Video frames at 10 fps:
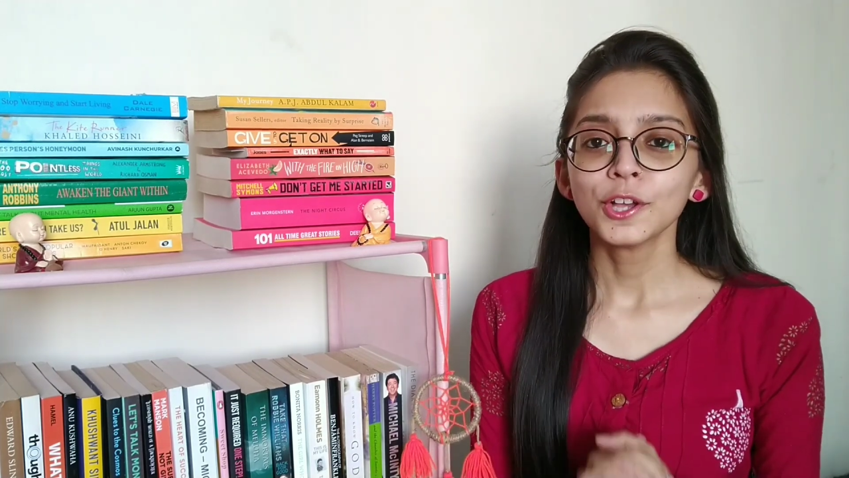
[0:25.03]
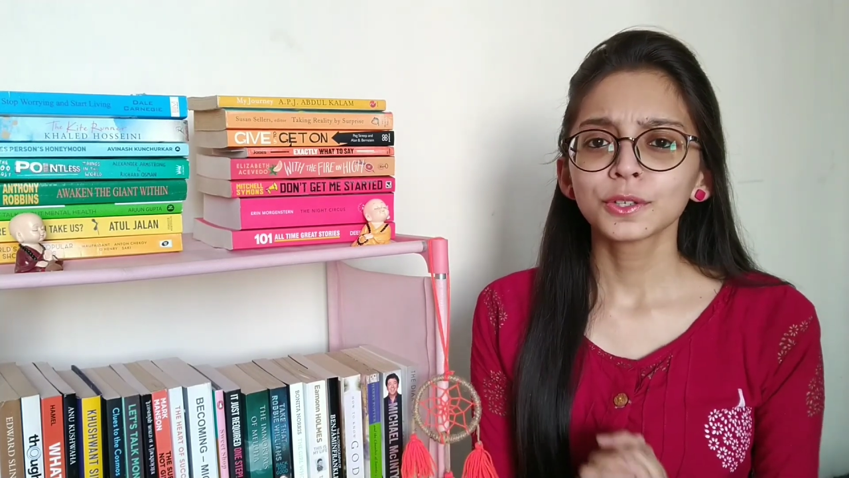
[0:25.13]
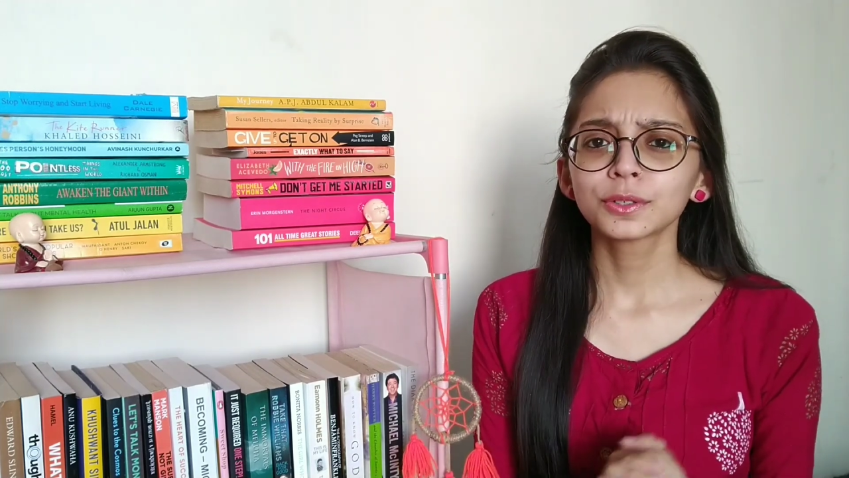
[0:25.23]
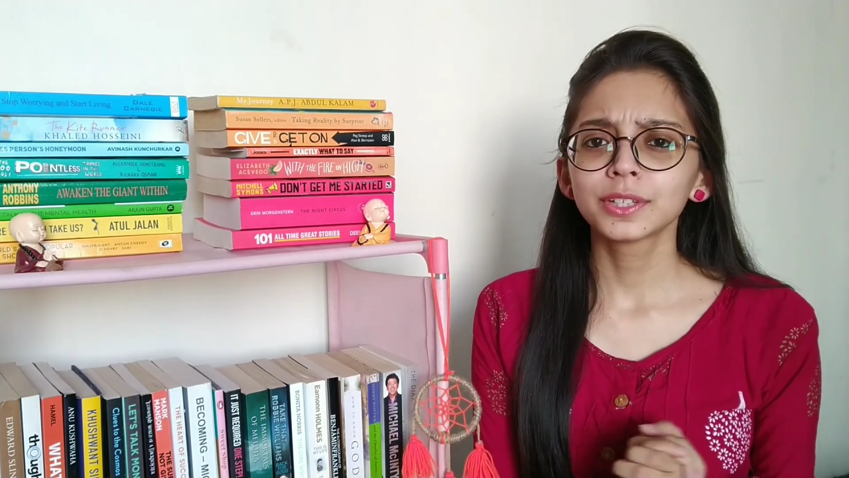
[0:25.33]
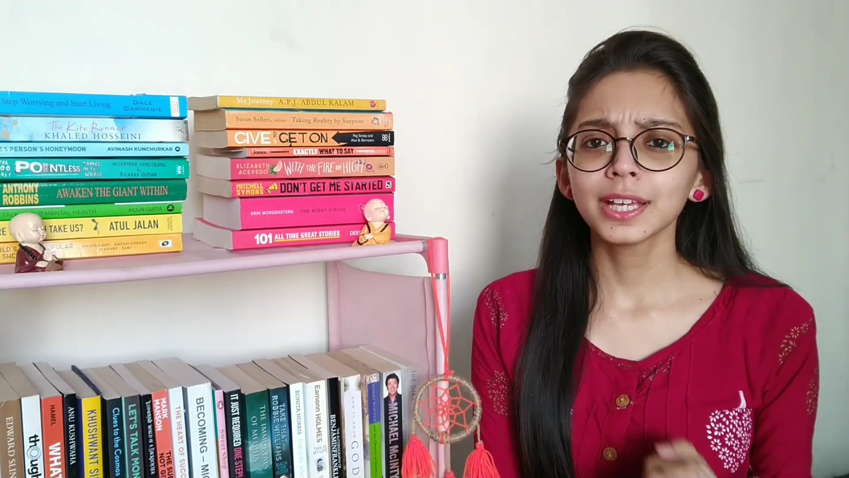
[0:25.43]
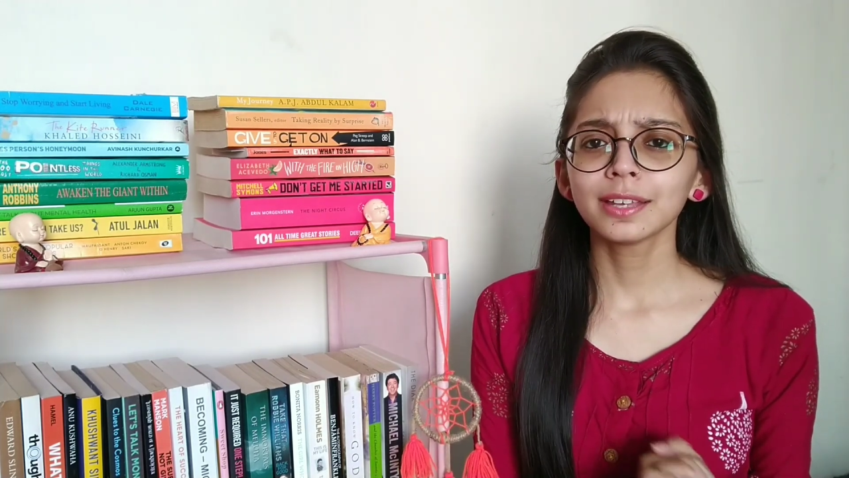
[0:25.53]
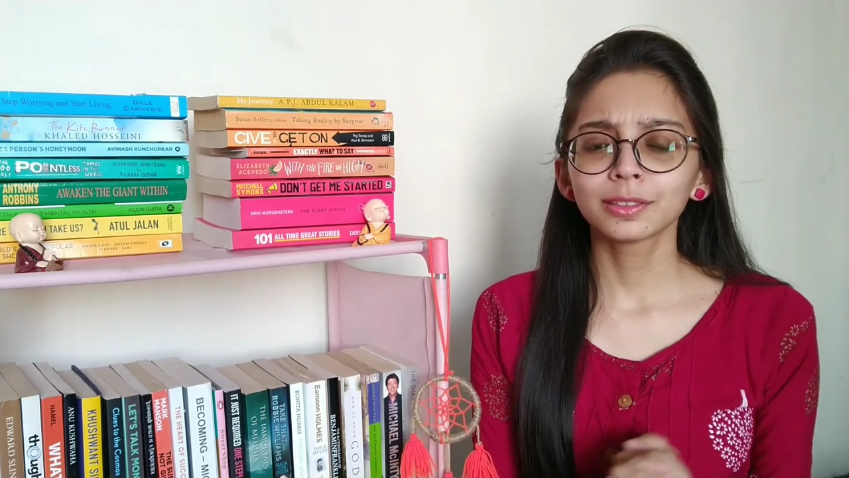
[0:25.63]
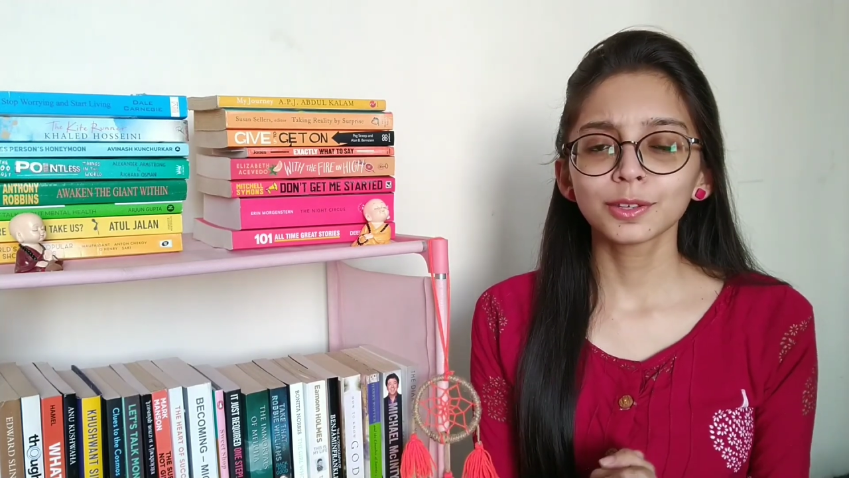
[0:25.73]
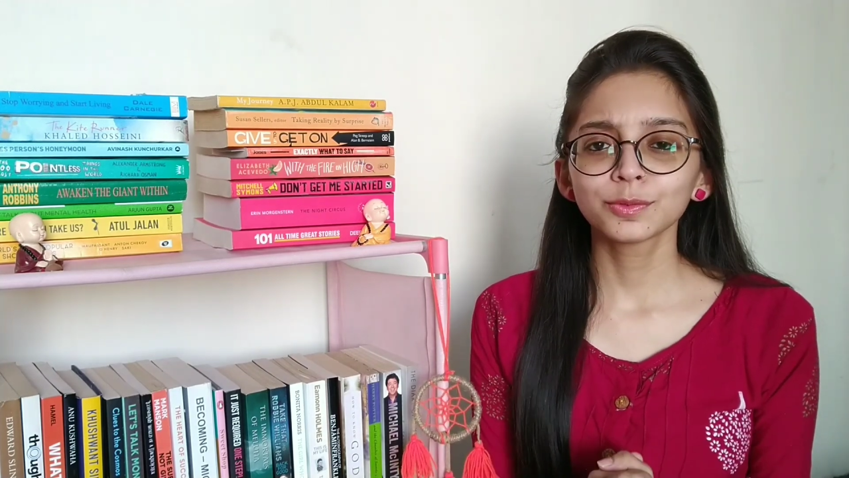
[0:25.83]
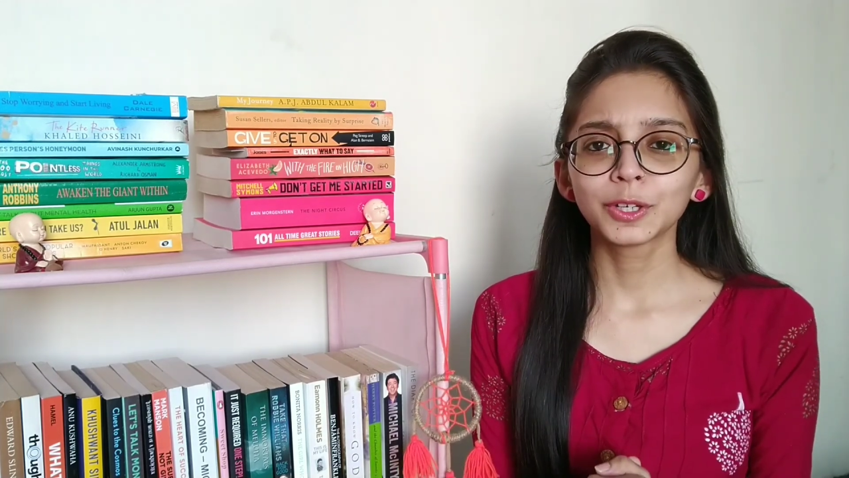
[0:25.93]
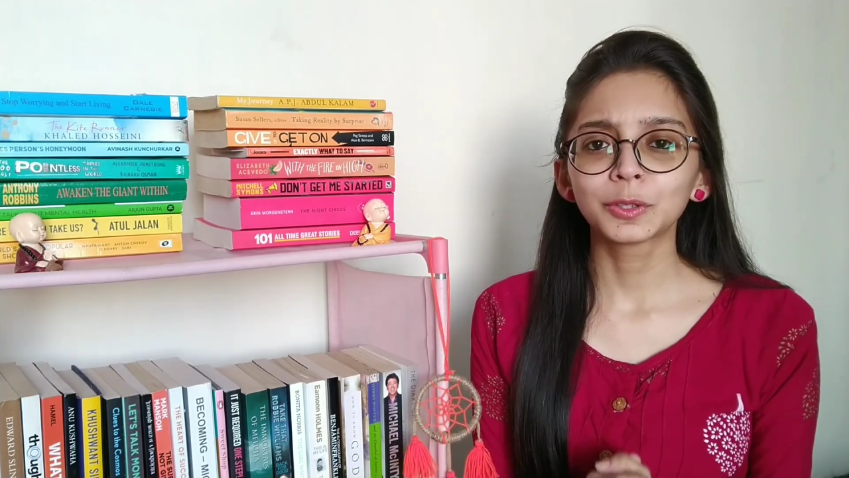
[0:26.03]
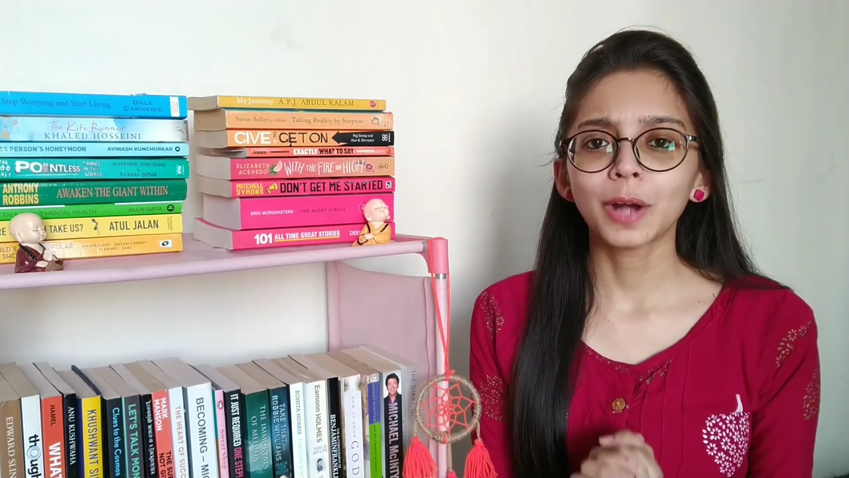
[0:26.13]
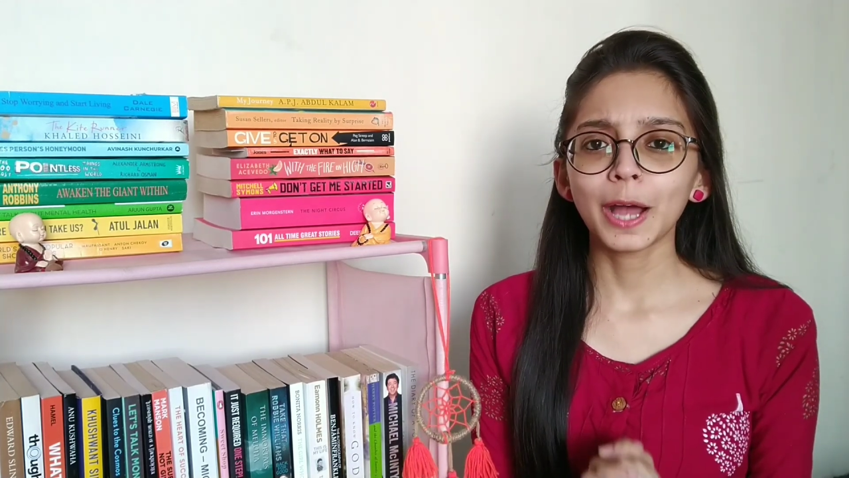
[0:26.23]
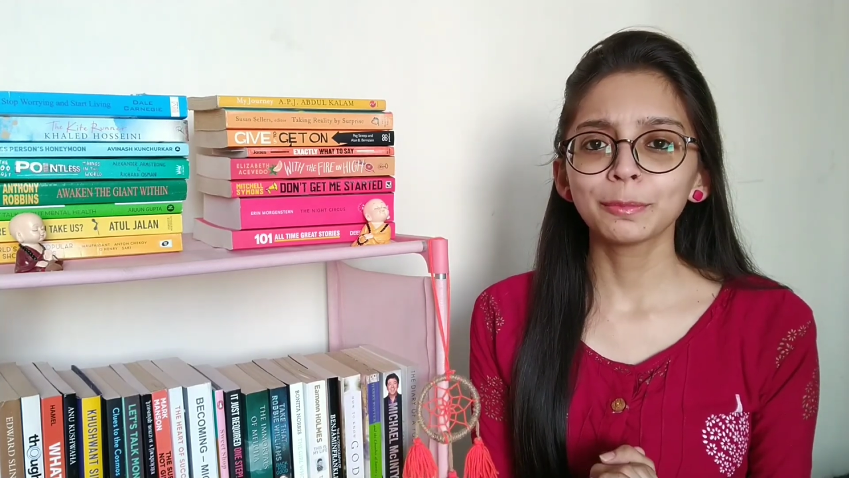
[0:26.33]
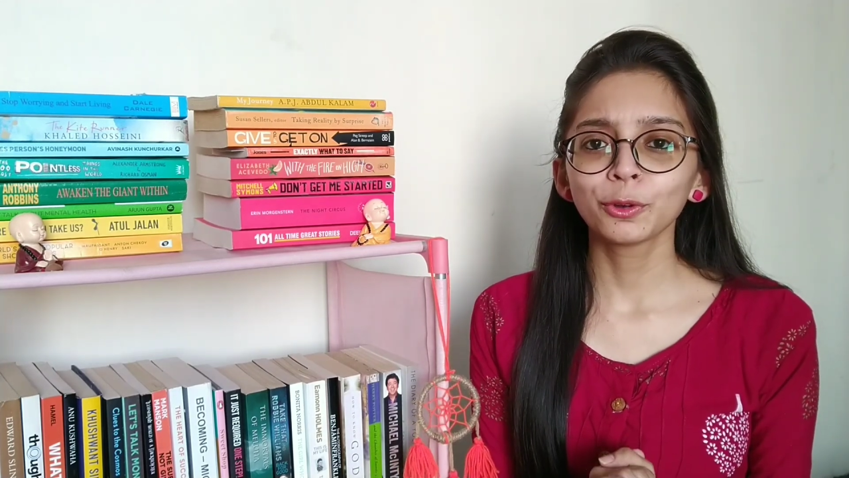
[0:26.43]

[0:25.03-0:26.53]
So today in this video I'm